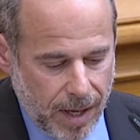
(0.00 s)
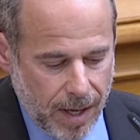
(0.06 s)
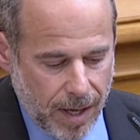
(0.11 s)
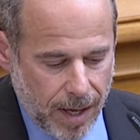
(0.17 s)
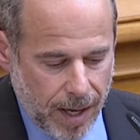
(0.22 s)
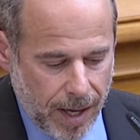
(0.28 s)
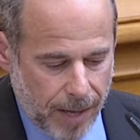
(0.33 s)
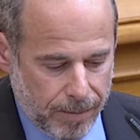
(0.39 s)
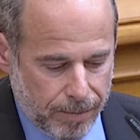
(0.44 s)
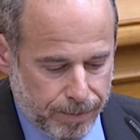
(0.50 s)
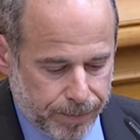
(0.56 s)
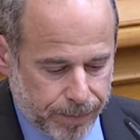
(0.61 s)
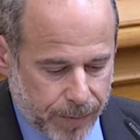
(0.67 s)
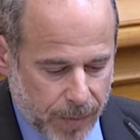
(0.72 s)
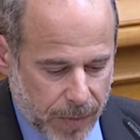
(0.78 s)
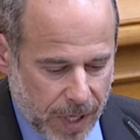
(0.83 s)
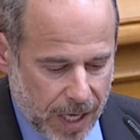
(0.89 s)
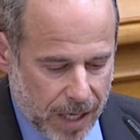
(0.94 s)

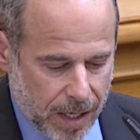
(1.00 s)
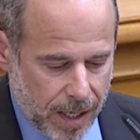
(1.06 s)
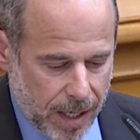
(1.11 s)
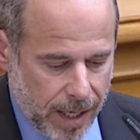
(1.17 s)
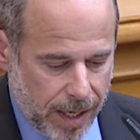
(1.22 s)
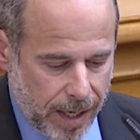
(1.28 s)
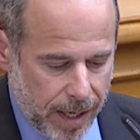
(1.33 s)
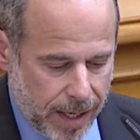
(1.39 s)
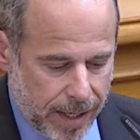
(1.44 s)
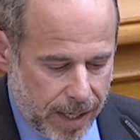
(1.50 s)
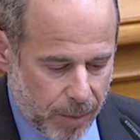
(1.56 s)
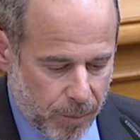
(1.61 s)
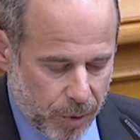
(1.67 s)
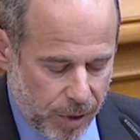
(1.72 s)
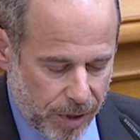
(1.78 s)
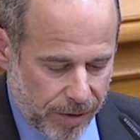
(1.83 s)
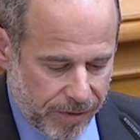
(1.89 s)
a number